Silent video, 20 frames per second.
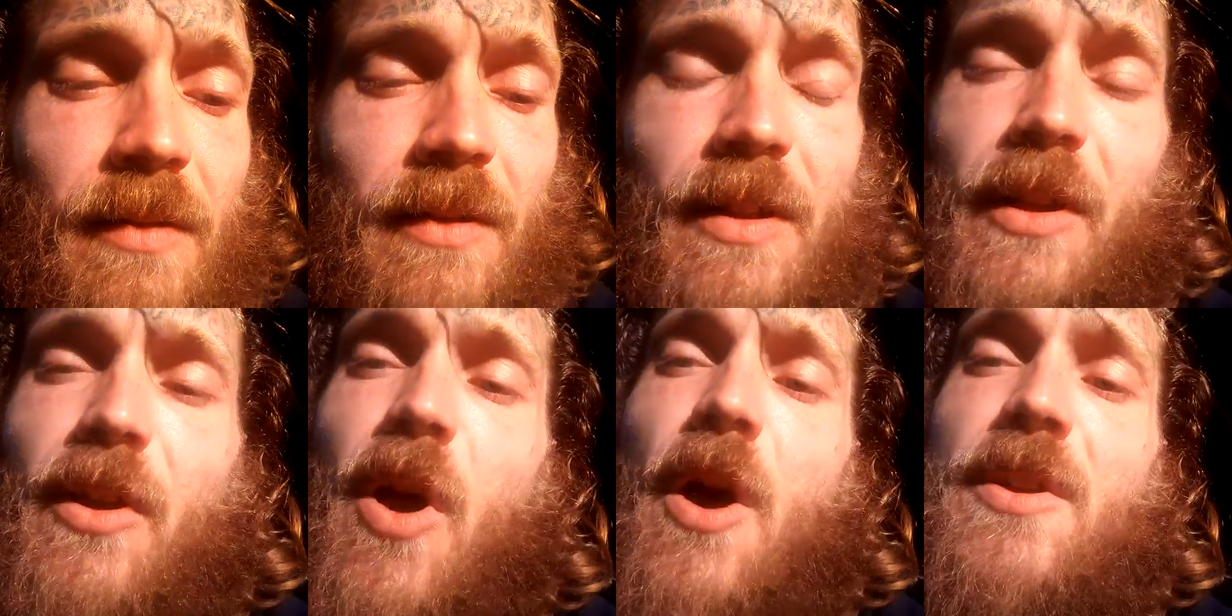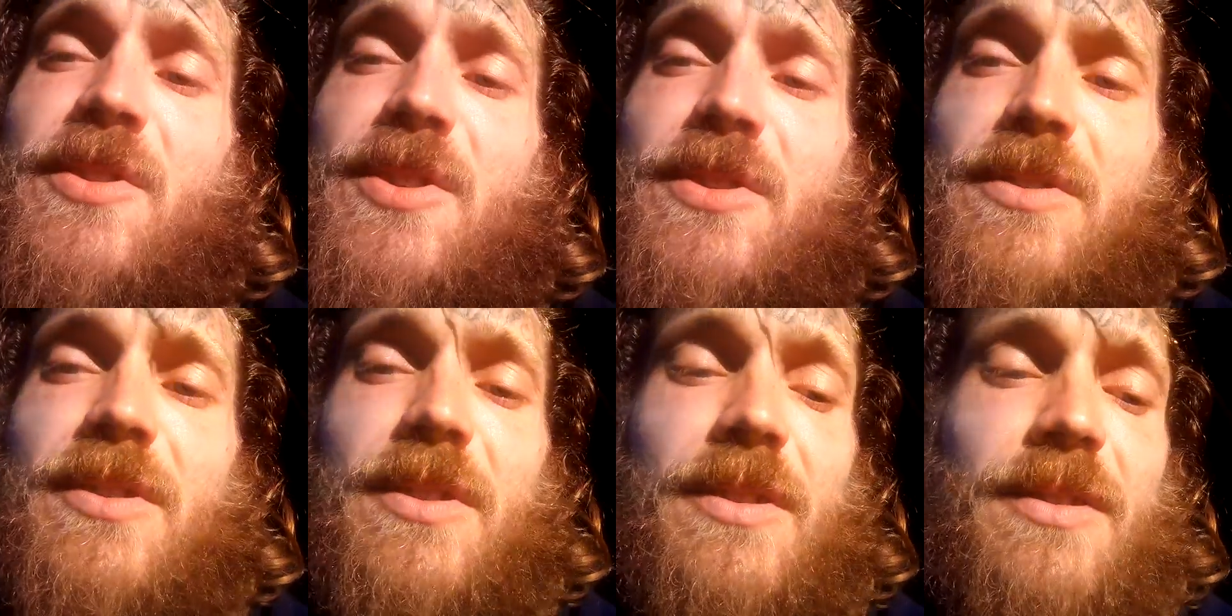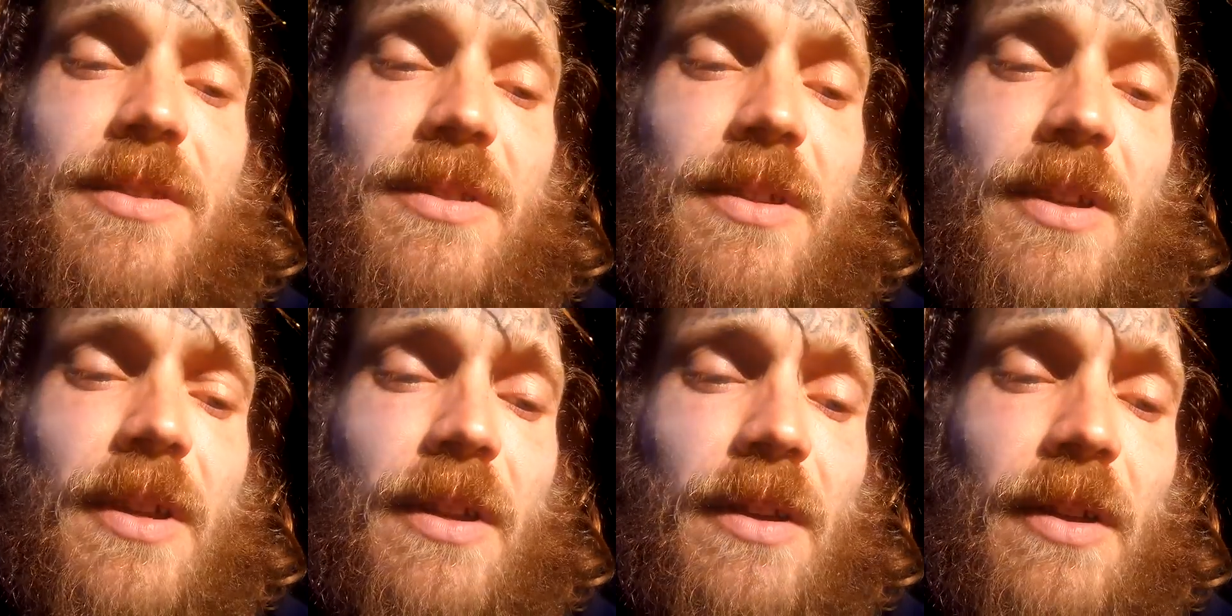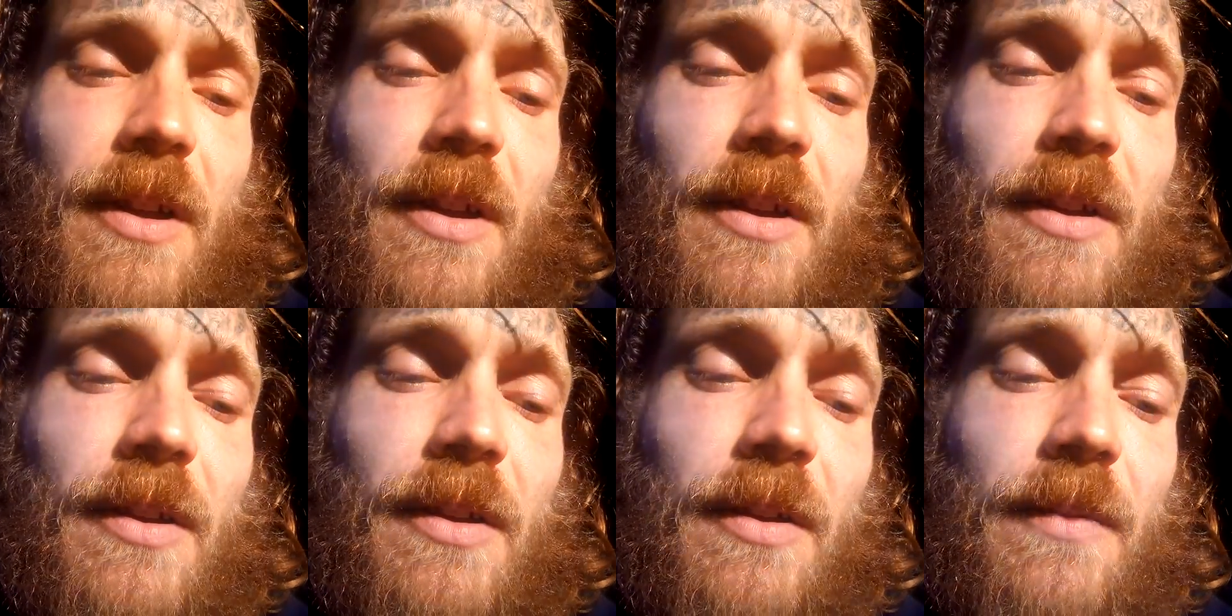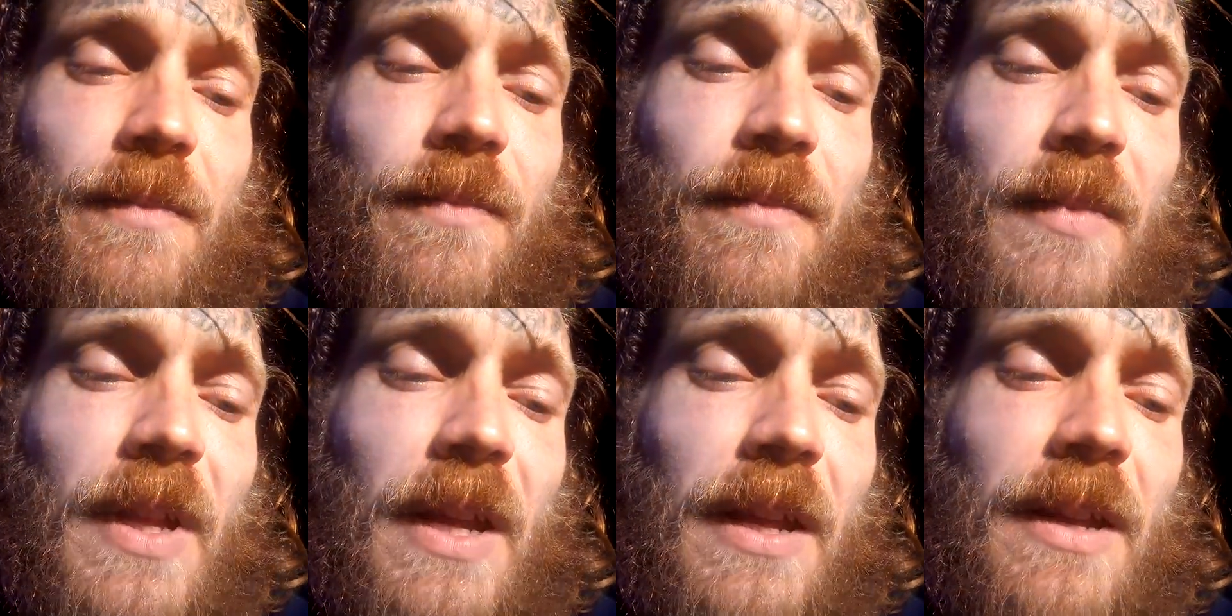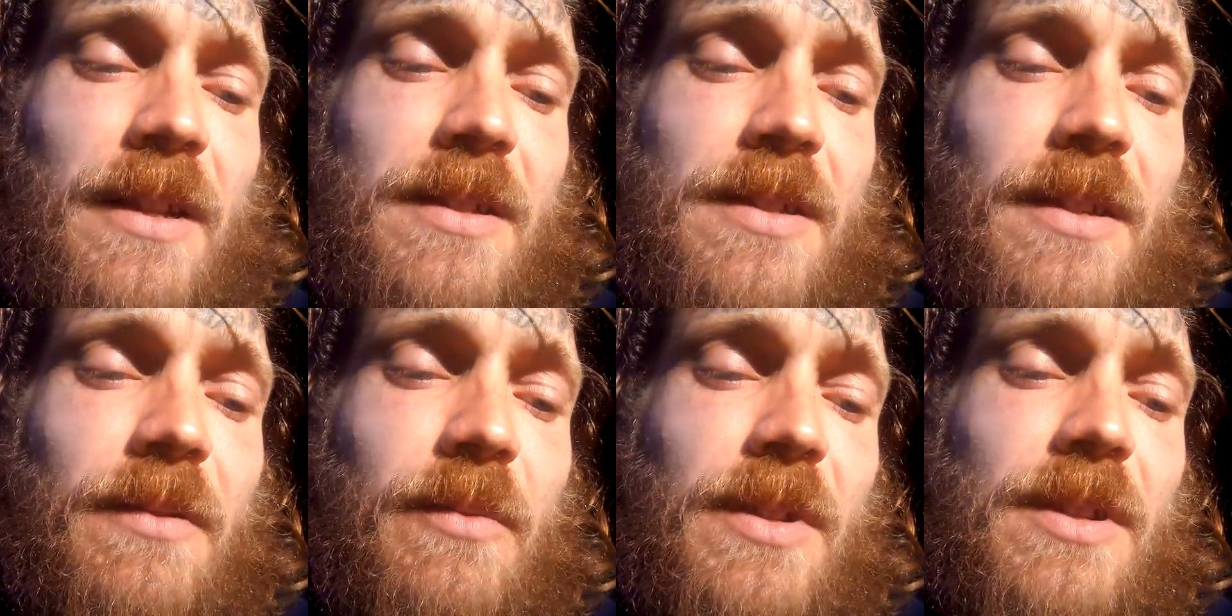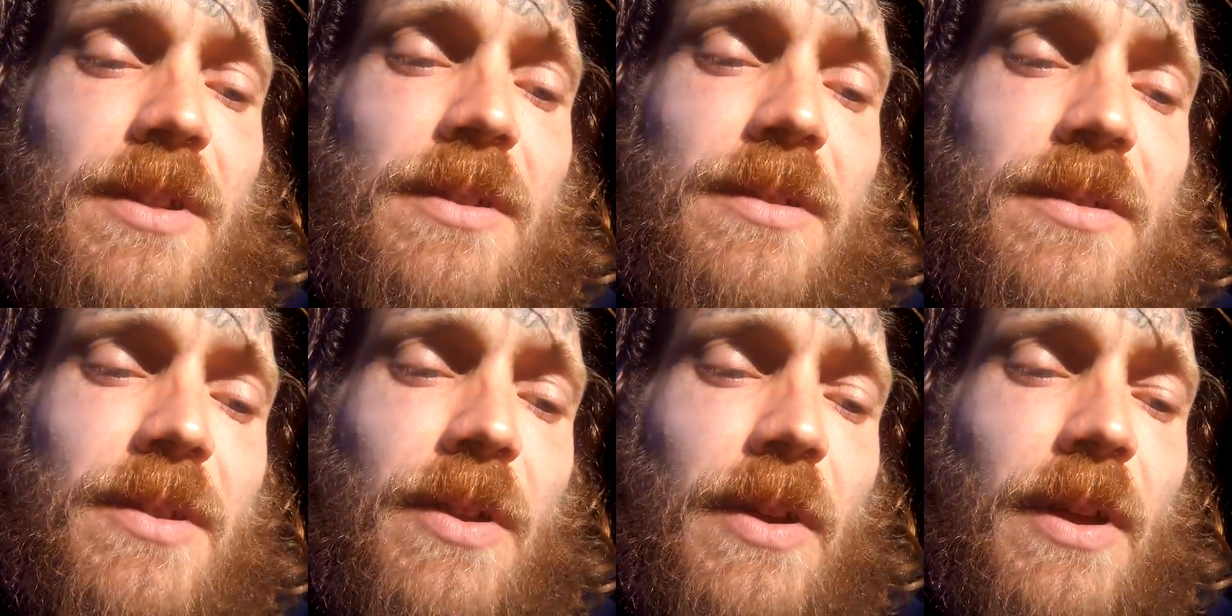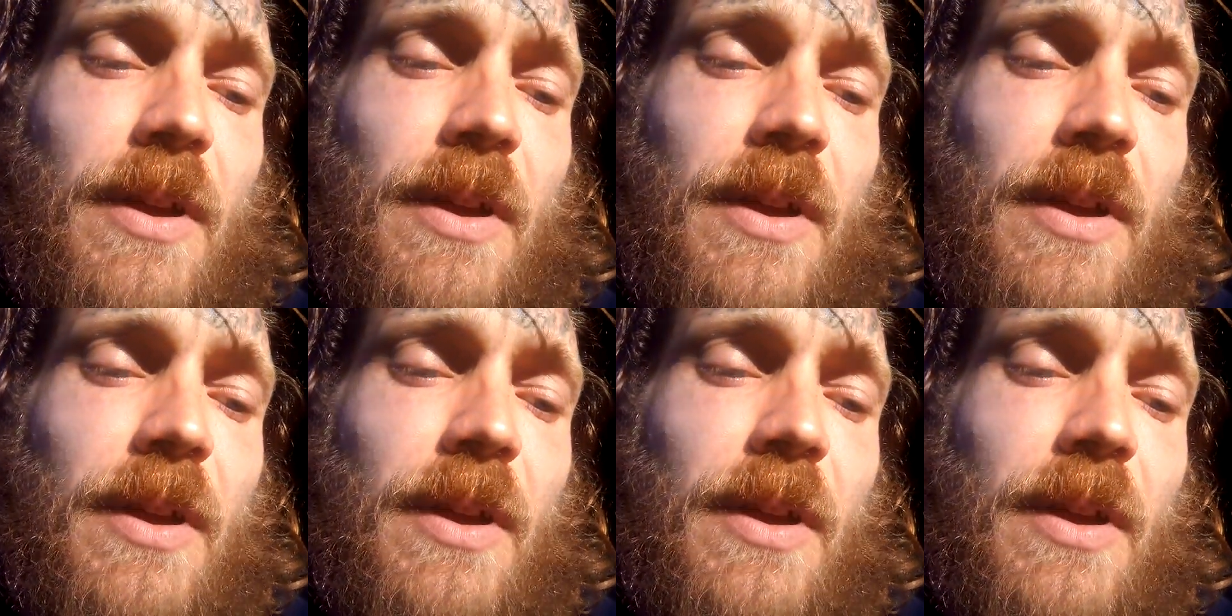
the consciousness, the energy which is